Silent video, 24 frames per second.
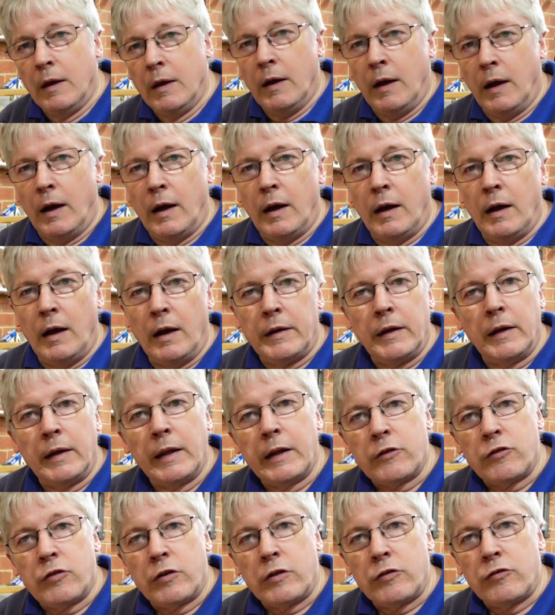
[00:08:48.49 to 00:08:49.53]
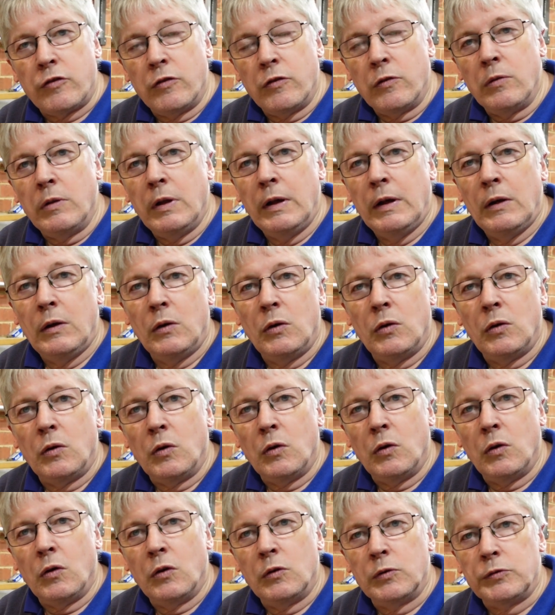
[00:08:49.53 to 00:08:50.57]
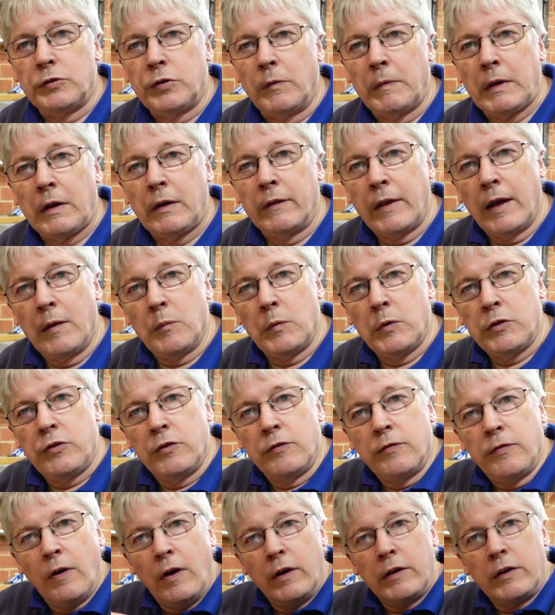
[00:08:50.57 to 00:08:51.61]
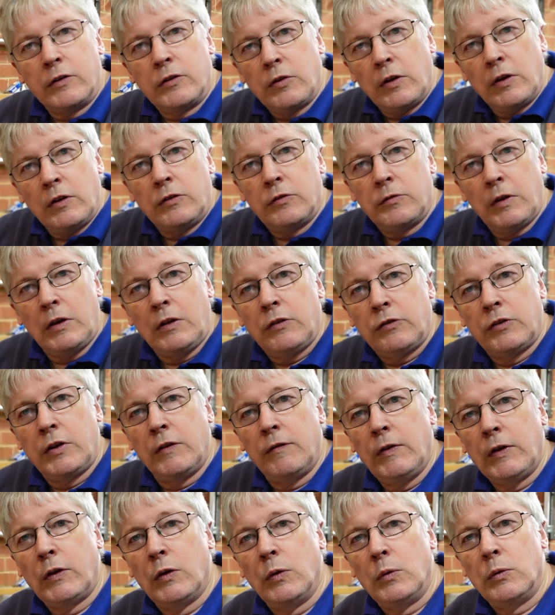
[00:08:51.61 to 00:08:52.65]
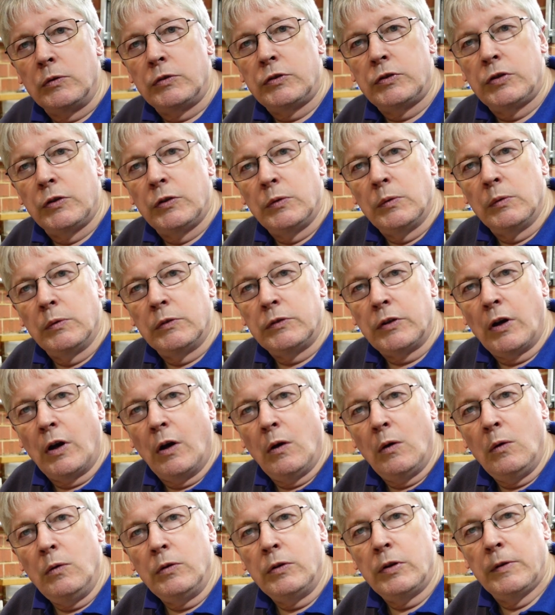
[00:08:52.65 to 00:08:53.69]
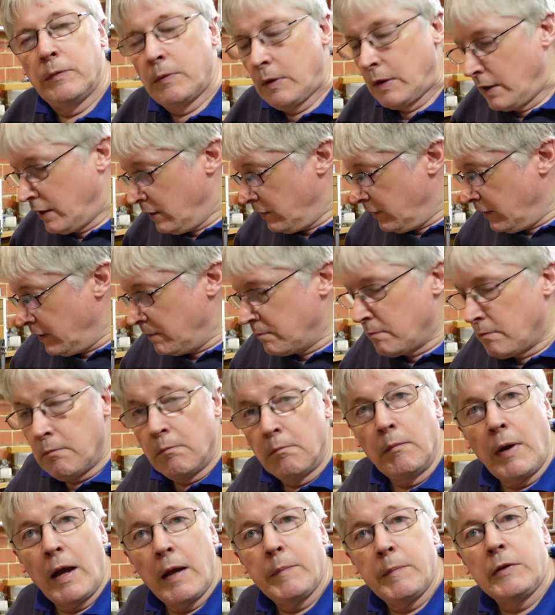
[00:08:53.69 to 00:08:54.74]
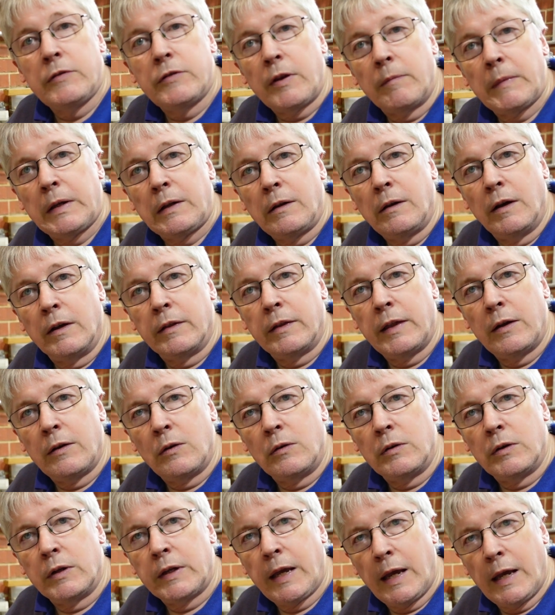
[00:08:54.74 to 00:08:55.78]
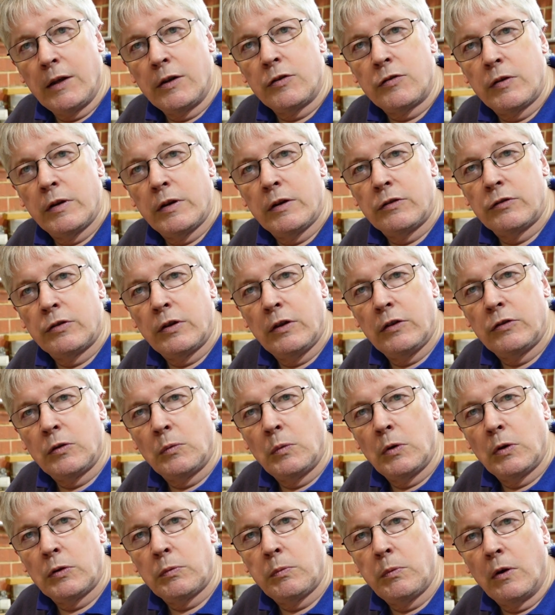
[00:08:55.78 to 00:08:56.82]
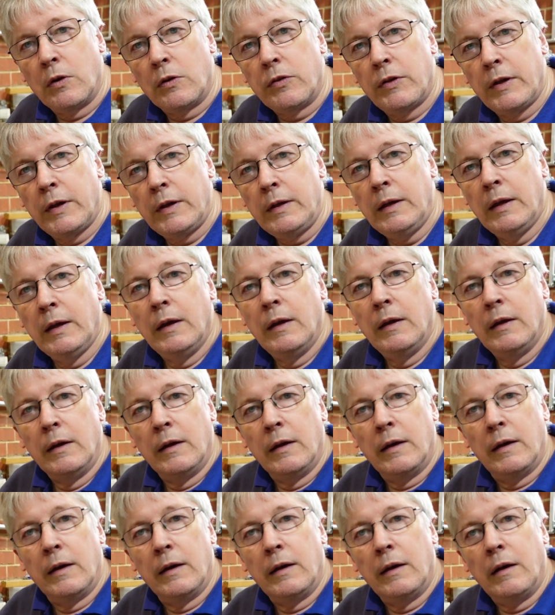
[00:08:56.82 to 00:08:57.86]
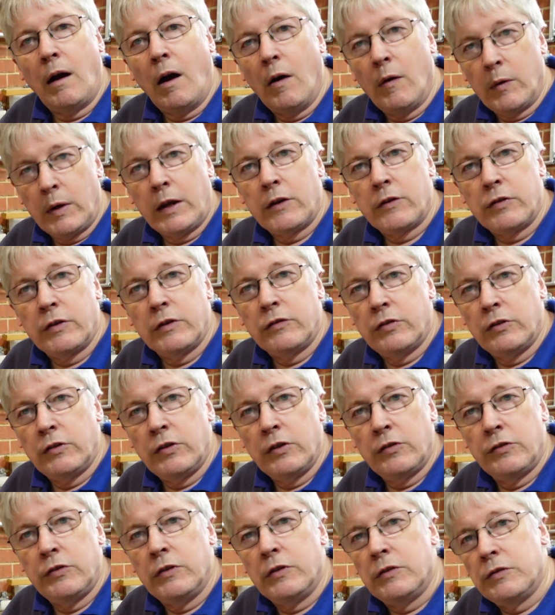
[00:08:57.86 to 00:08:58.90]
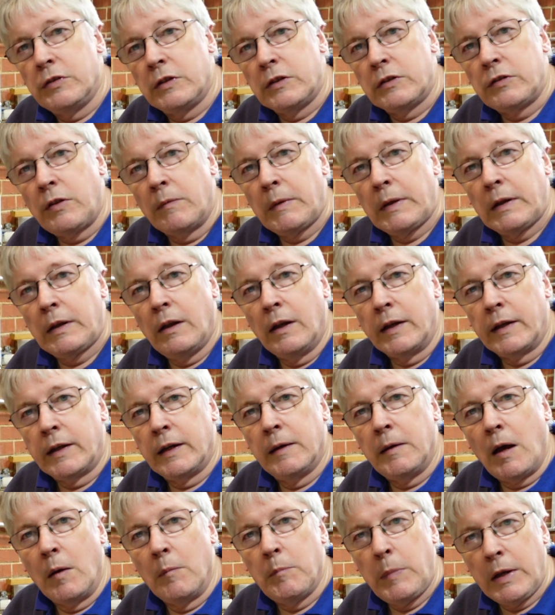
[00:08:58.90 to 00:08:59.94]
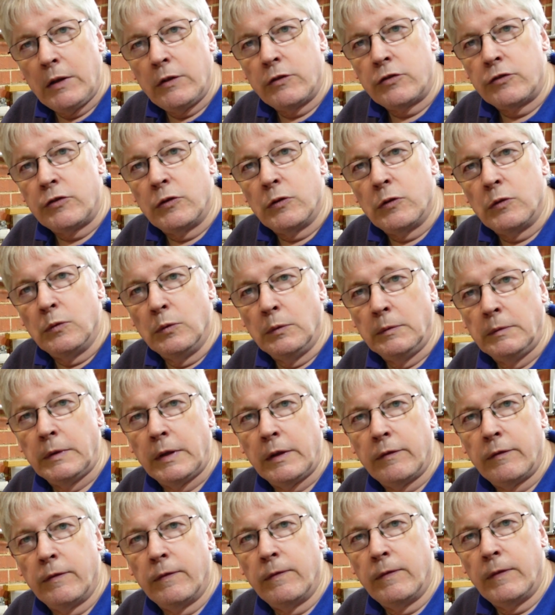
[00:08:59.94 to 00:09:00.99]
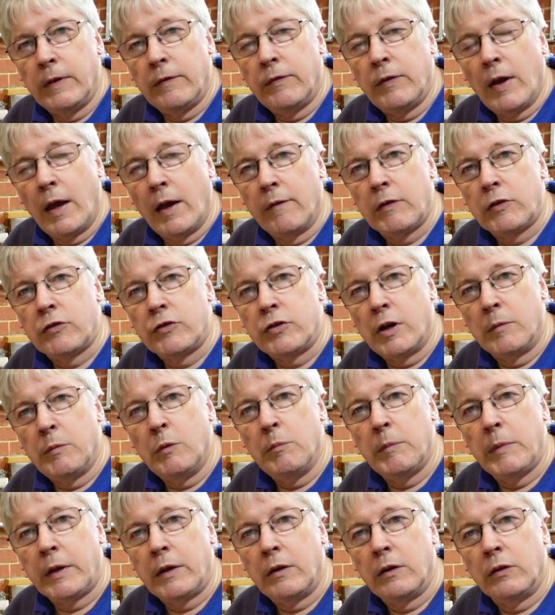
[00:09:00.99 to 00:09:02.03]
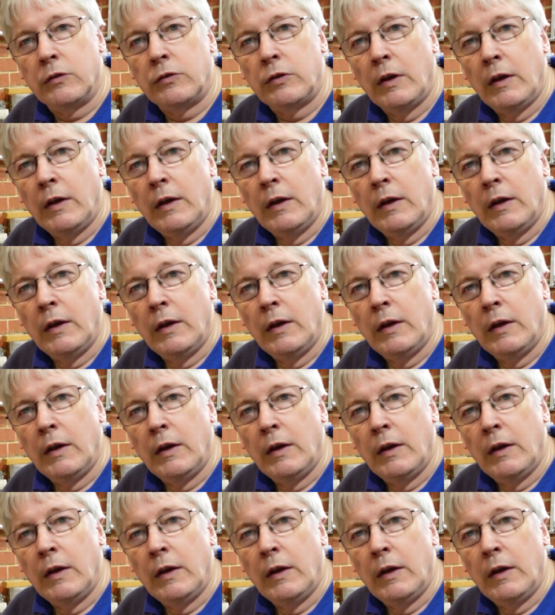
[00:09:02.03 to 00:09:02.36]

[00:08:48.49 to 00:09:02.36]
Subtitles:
electric drill or something like that, which you find is difficult to hold, then maybe something like that on a gantry is a worthwhile thing. I would actually suggest using something like a bench drill if you're having trouble, because